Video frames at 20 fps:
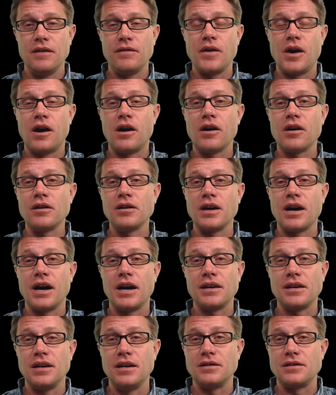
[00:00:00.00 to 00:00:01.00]
If R
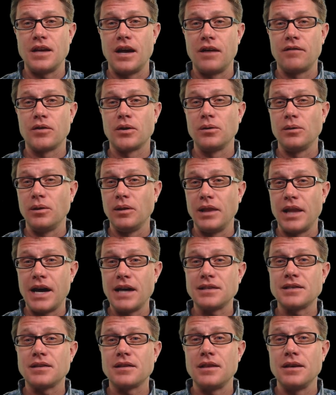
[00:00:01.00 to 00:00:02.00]
naught is ever
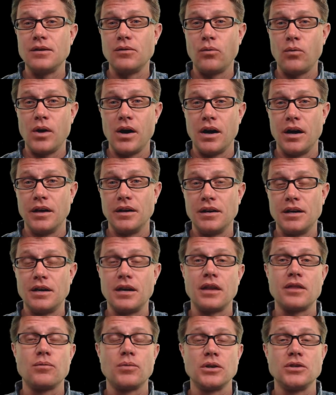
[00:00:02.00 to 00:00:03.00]
less than one,
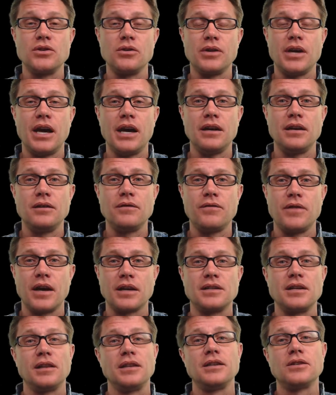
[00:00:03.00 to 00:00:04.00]
in other words, you can
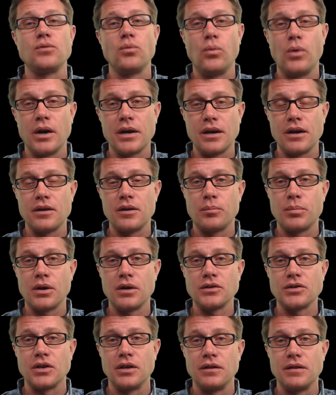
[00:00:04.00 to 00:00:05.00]
infect at least one other
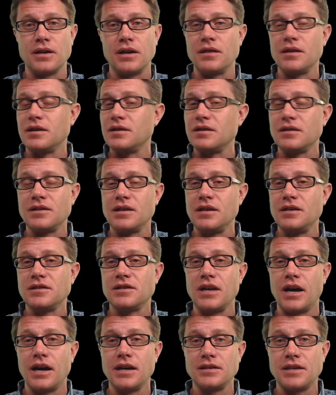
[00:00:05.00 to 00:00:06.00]
person, then the
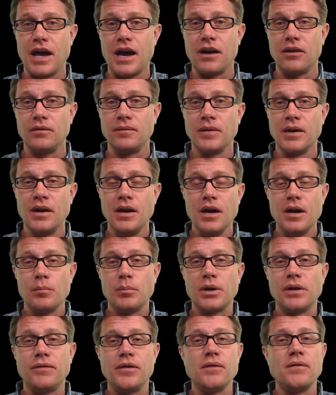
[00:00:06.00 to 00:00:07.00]
disease dies out.
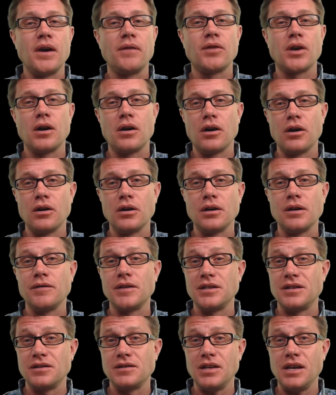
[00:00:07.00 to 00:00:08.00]
But if you've ever heard
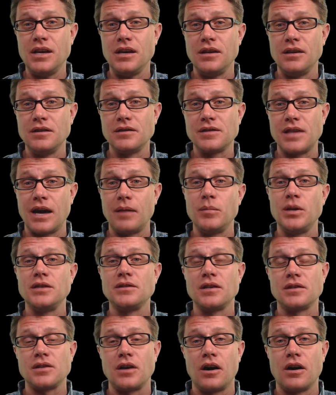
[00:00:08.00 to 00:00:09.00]
of a disease, that
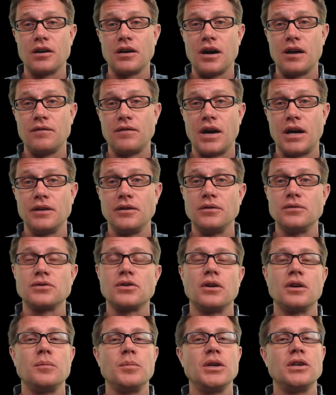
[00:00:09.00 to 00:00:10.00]
means its R naught value
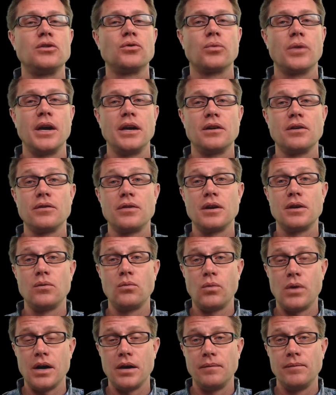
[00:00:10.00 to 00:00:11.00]
is going to be greater
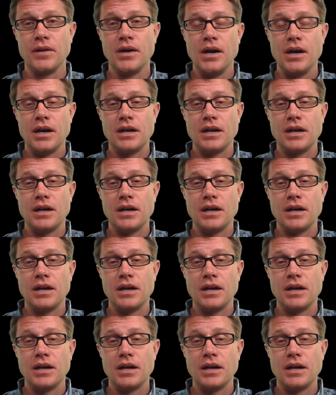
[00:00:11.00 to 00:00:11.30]
than one.